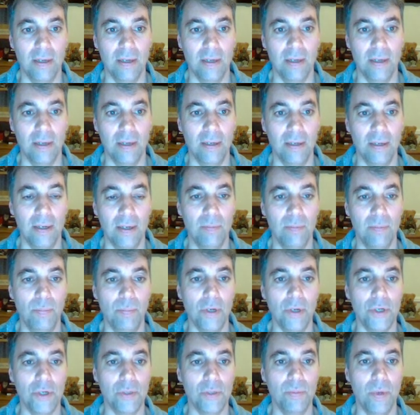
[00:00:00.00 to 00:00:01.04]
in
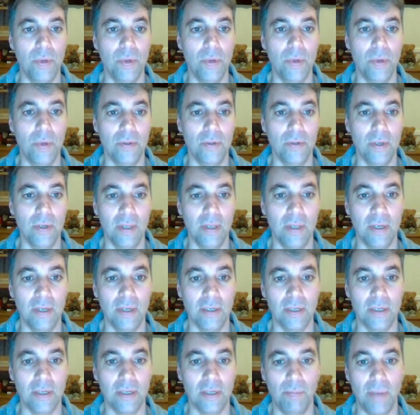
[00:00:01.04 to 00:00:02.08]
bullish mode, and then
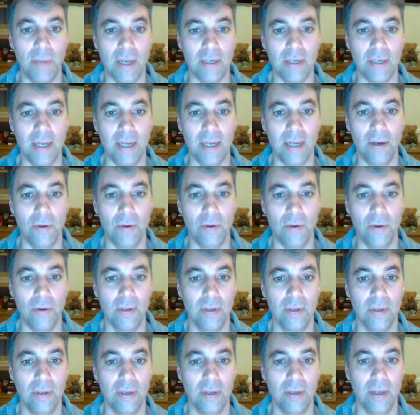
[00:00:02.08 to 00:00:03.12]
it's come back down,
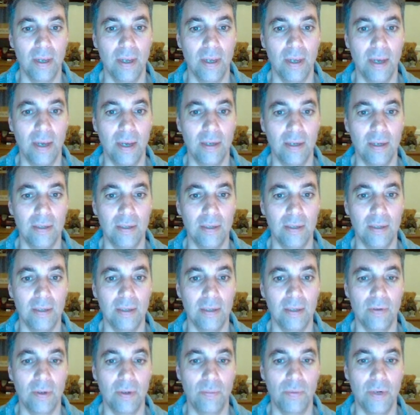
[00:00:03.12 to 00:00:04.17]
and it's sort
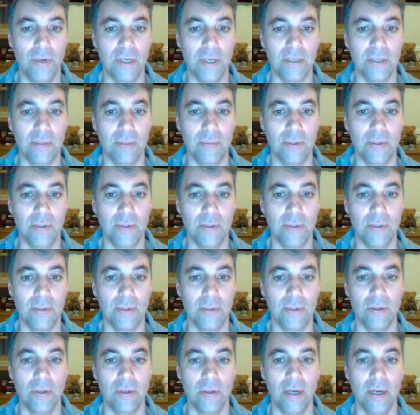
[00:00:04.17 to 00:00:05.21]
of compressing between these
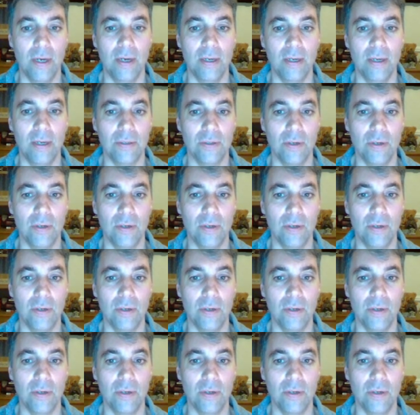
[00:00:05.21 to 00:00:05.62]
two lines.